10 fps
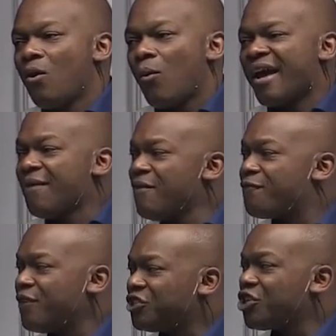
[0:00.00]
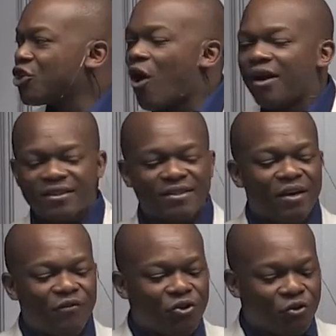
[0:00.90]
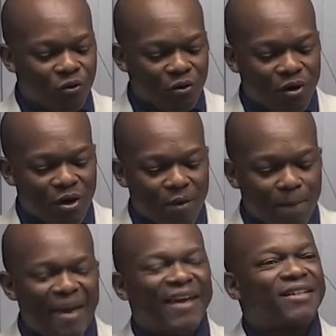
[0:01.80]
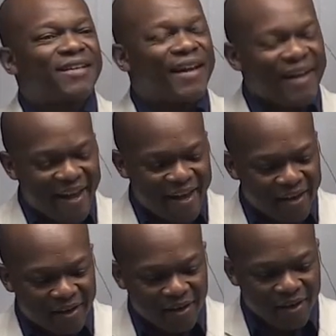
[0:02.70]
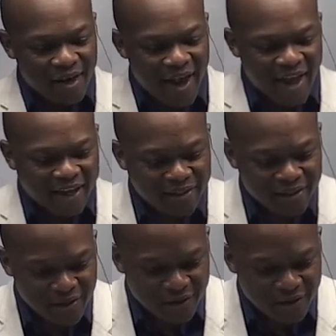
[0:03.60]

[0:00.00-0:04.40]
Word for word: Whatever vision God has given you, make it clear and